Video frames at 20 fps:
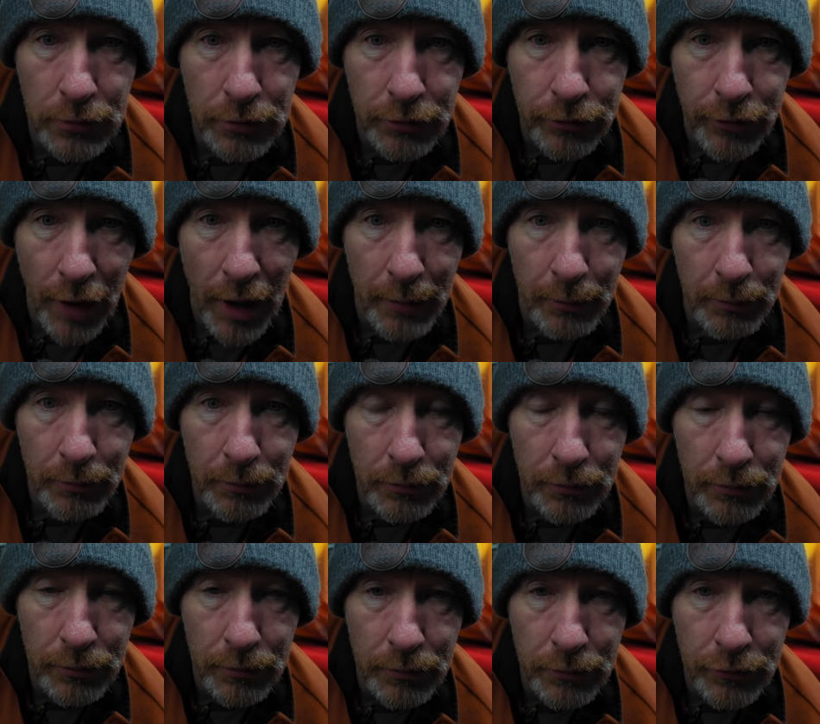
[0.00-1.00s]
Time
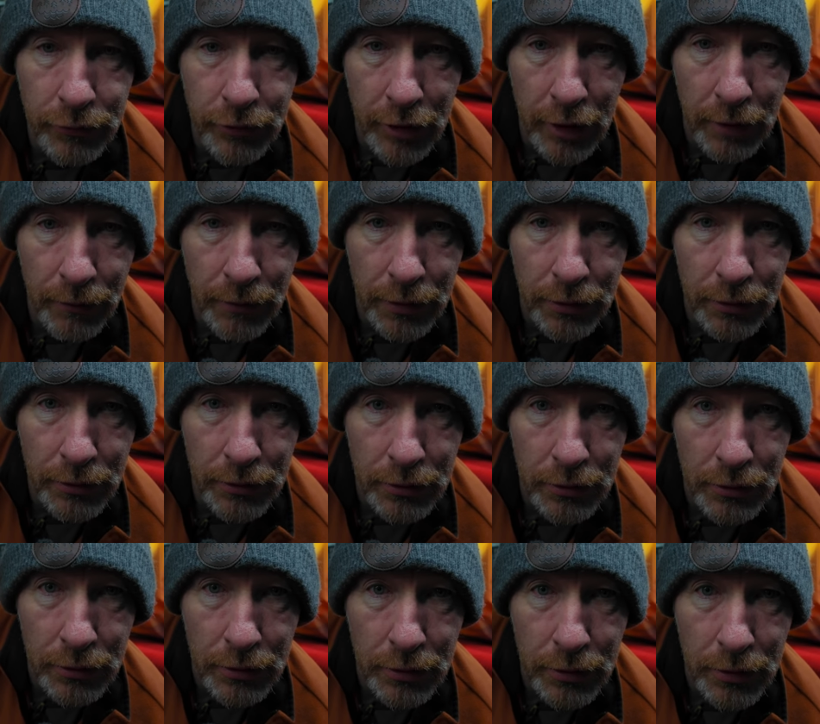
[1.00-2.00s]
to give it
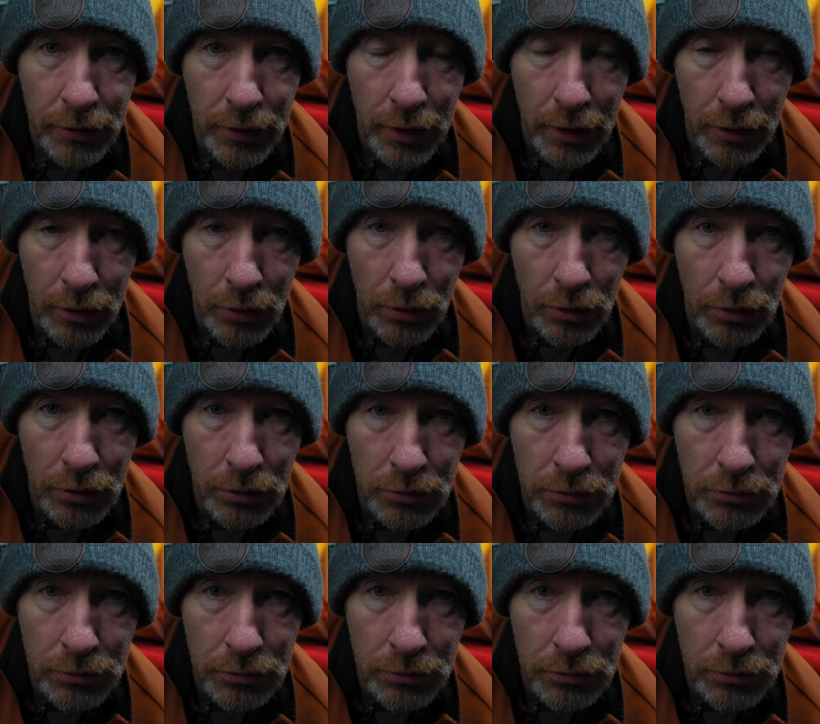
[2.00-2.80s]
a go.